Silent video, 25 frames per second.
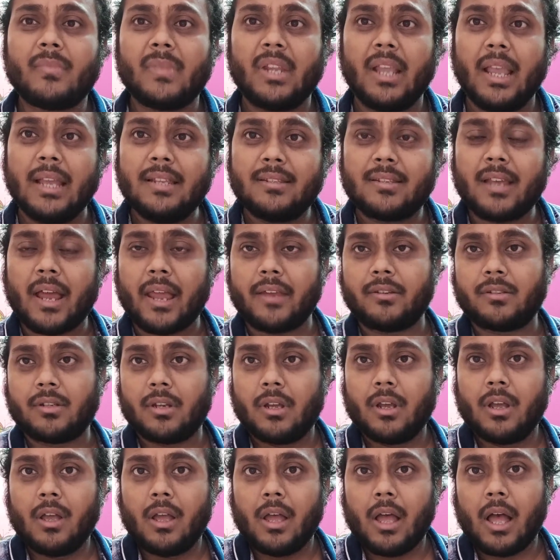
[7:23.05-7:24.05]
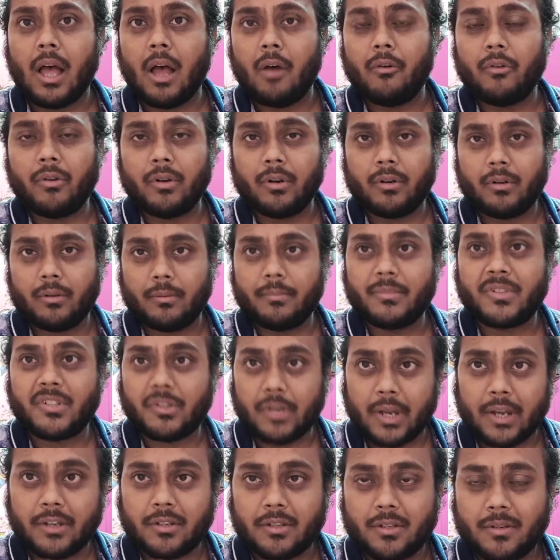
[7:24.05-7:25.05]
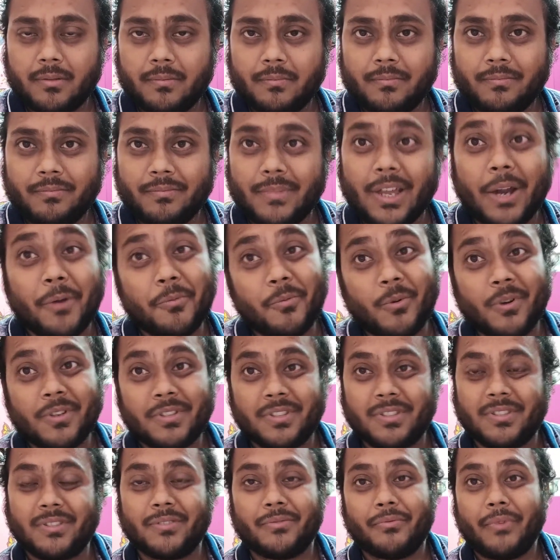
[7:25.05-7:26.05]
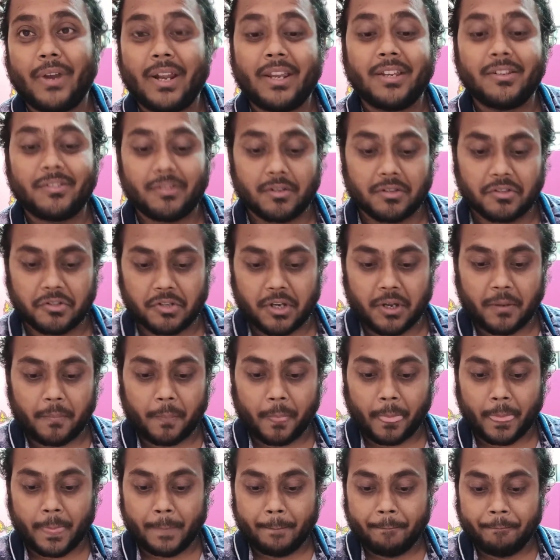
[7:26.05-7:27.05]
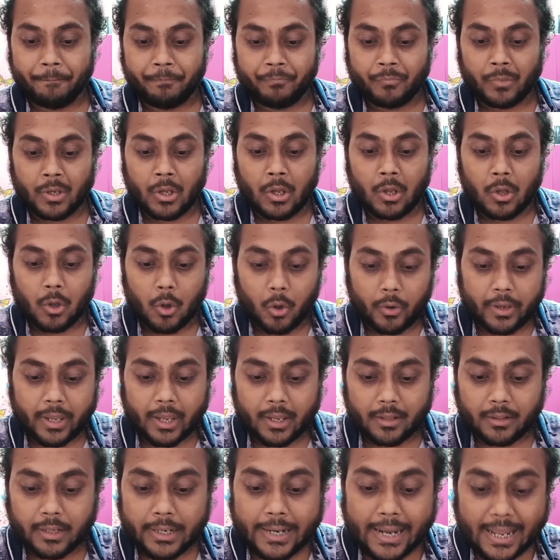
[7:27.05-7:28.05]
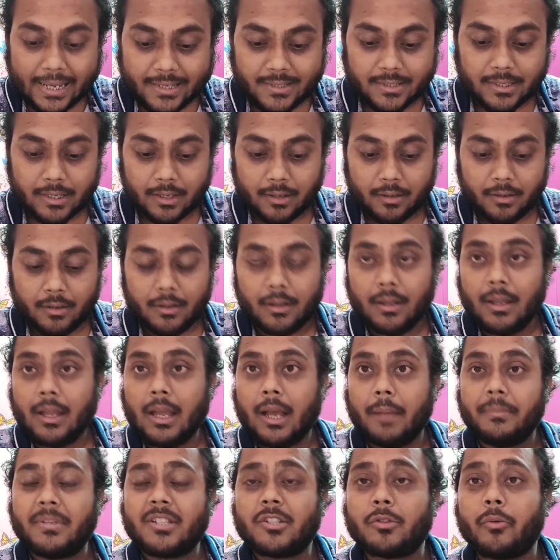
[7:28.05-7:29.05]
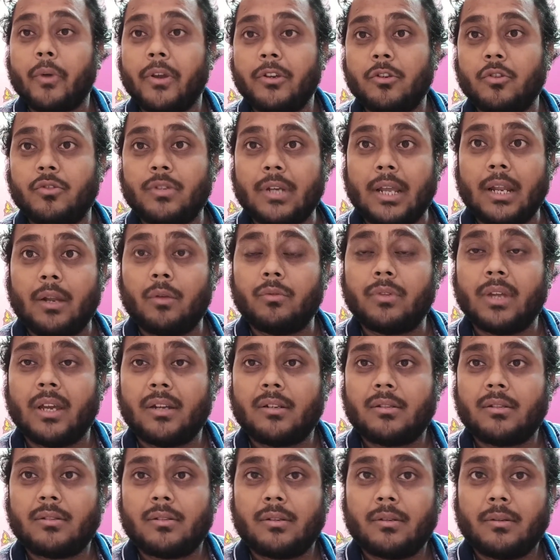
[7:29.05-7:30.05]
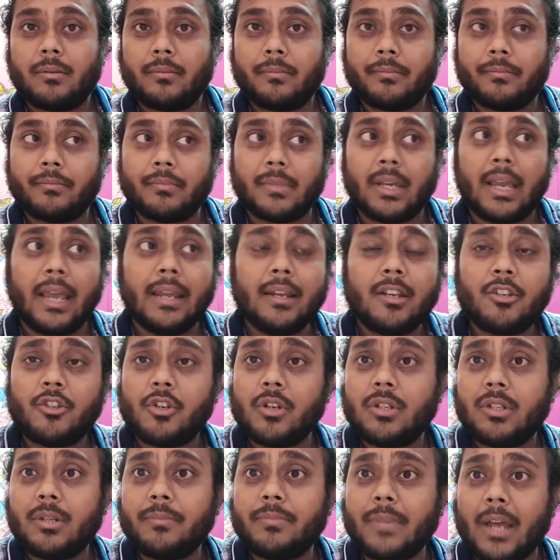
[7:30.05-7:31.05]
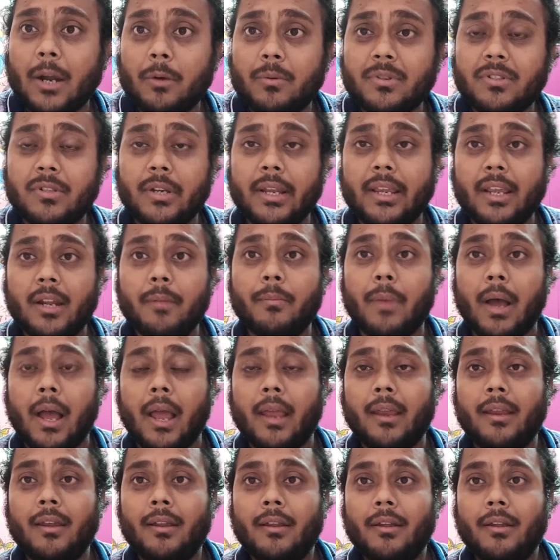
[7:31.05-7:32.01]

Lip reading: inside our state. That was very interesting. Okay, the next thing I'm just going to tell you, that the initiative that was taken by